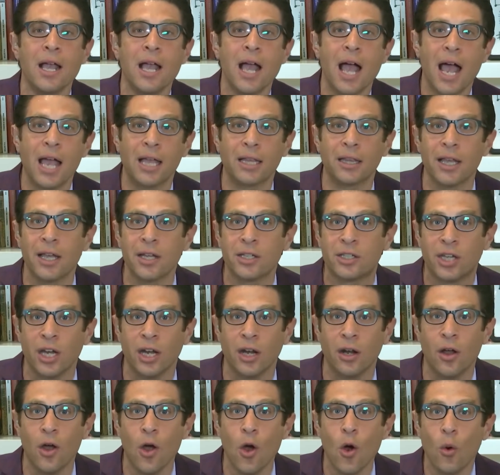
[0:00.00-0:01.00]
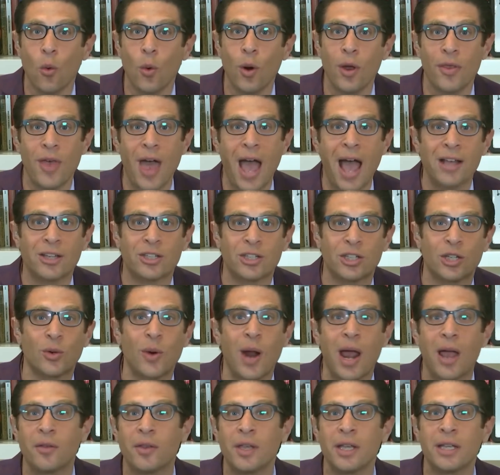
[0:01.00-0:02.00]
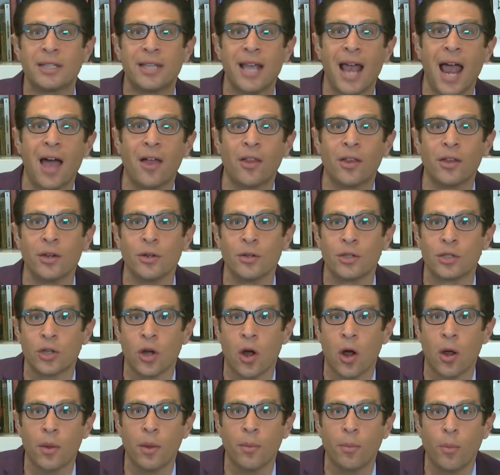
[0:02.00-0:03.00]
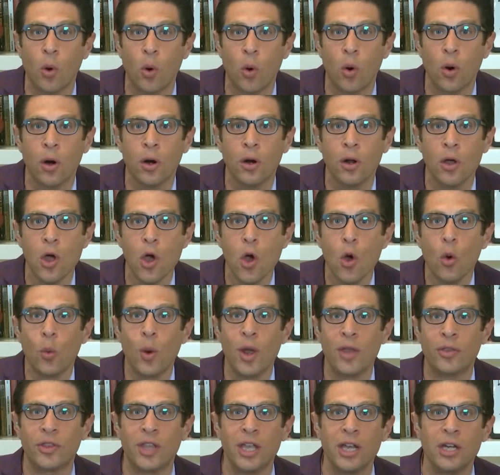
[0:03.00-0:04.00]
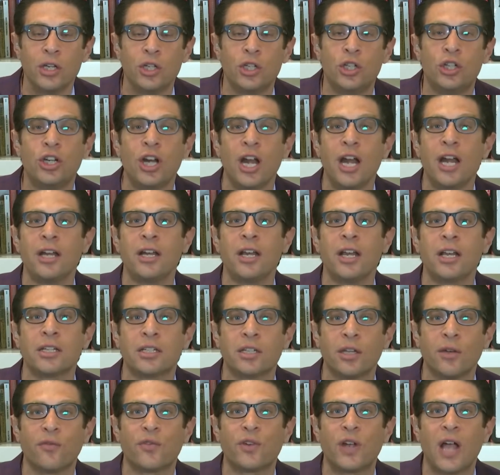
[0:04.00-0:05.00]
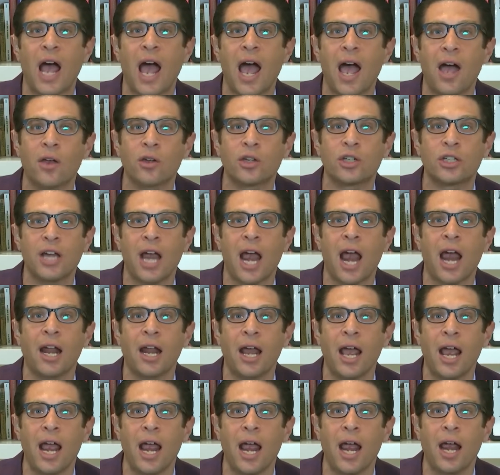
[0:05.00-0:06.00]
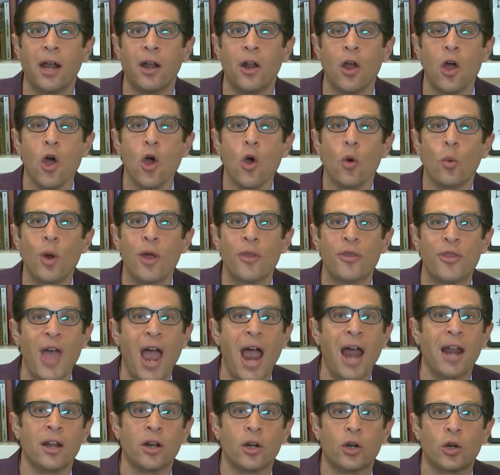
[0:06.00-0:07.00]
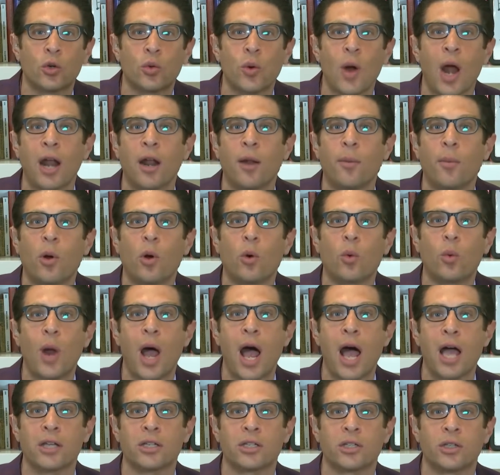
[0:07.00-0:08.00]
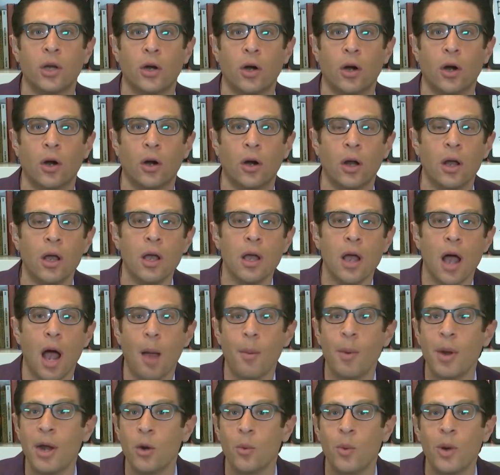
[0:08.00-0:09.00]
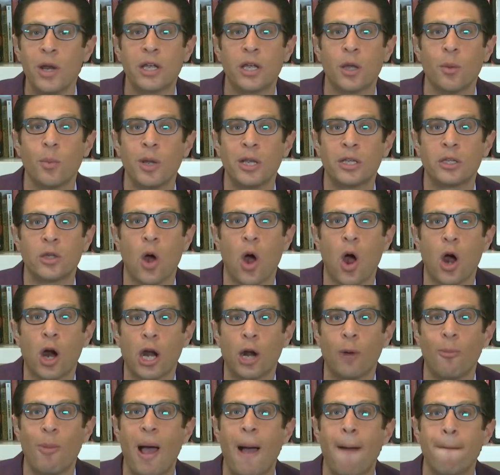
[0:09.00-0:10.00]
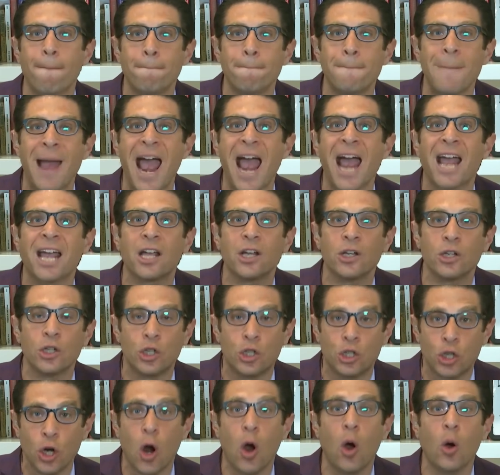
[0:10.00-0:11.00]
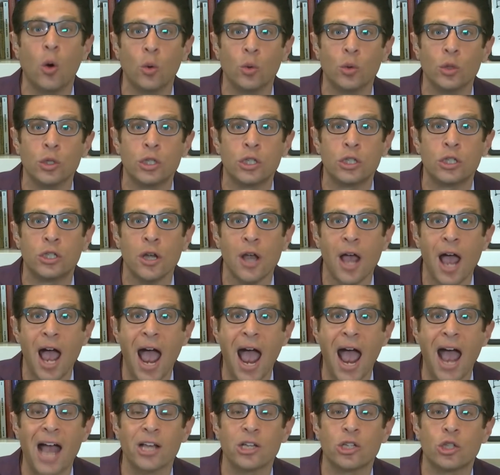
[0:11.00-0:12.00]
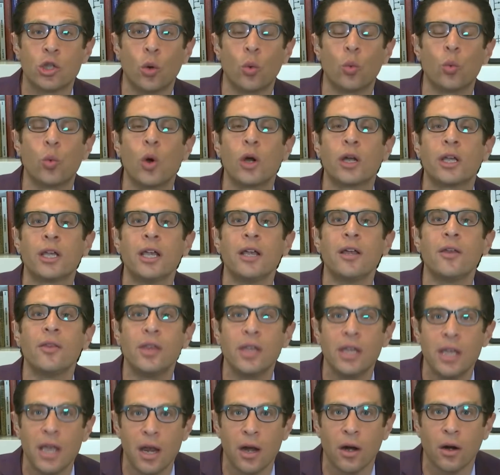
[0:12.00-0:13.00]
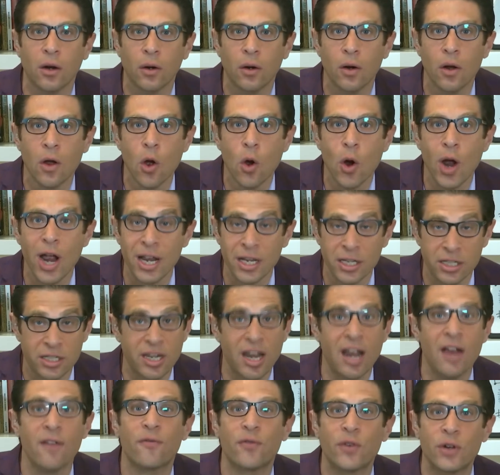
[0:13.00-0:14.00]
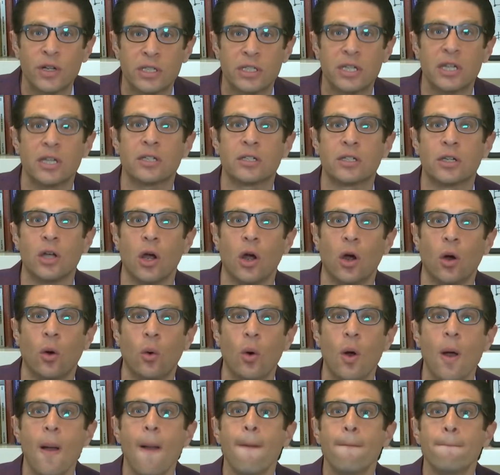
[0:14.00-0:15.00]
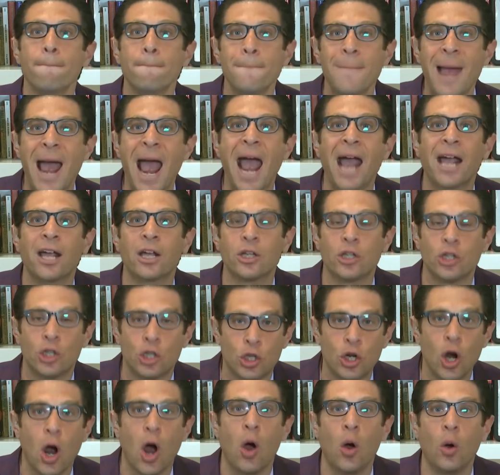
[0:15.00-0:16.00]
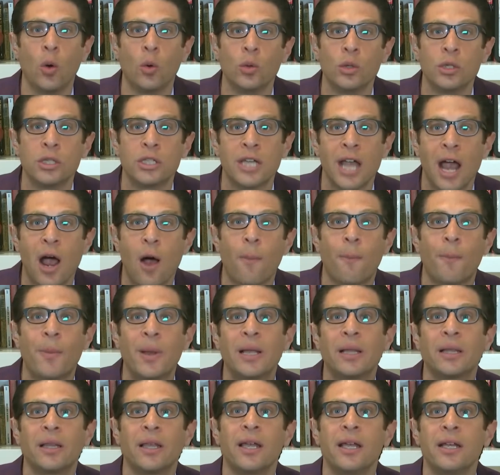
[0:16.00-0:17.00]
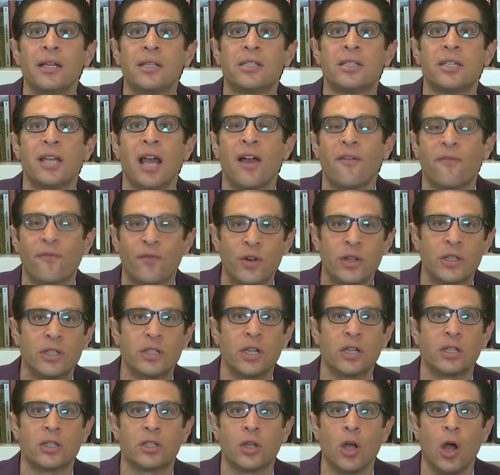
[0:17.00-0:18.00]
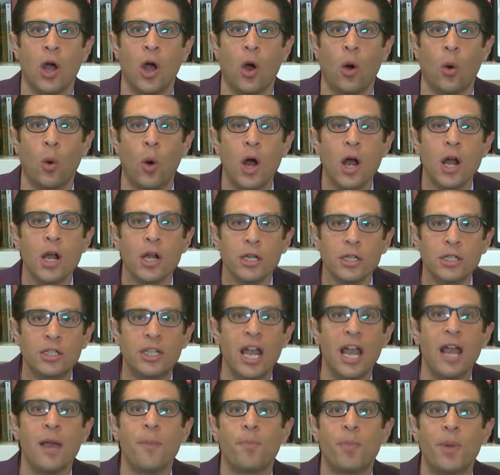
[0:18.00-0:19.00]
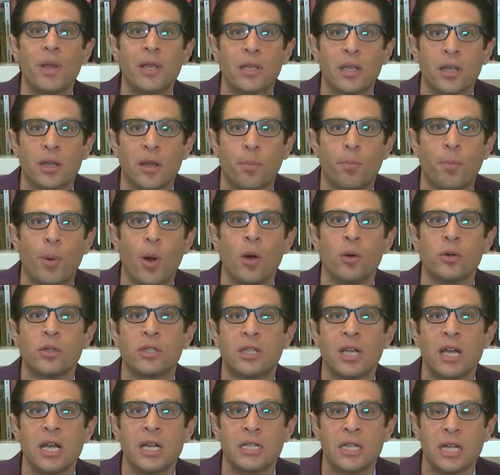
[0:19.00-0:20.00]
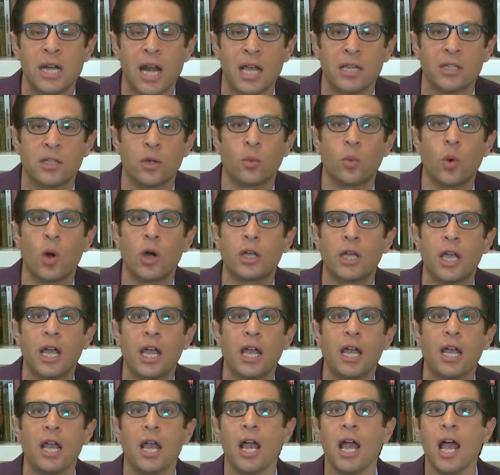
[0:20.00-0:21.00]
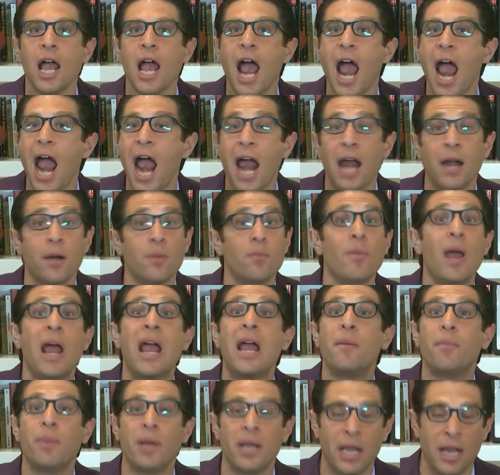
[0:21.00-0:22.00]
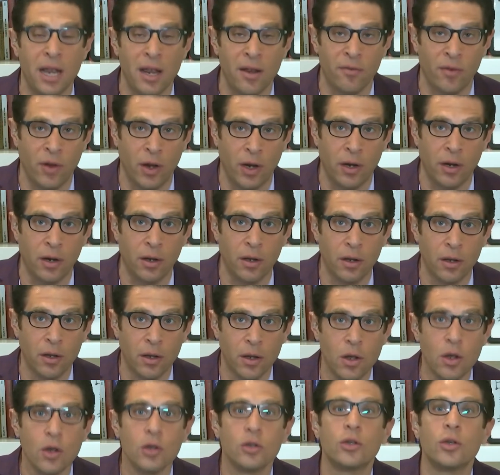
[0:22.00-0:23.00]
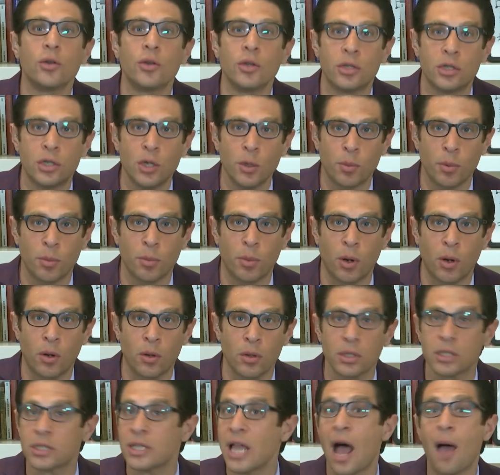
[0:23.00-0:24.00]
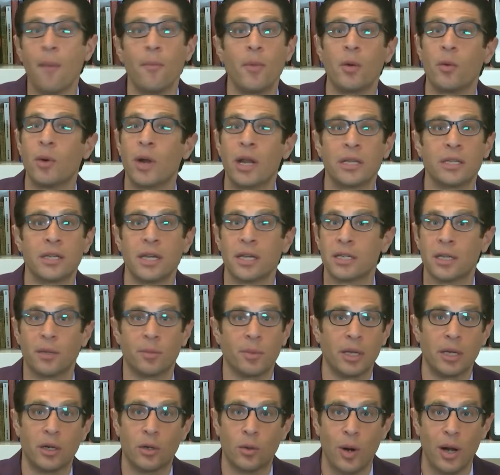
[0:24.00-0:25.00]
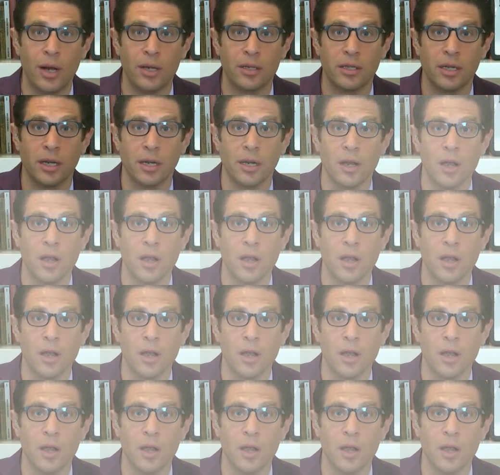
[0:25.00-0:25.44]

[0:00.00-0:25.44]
And listen, with that surrounding talent you saw on the board, with the genius of Kyle Shanahan, with that incredible roster, I mean, we could be talking about Mac Jones as the rookie of the year in San Francisco. Mac Jones helping lead San Francisco deep into the postseason as a rookie and maybe even to the Super Bowl. Stop me when I say something crazy.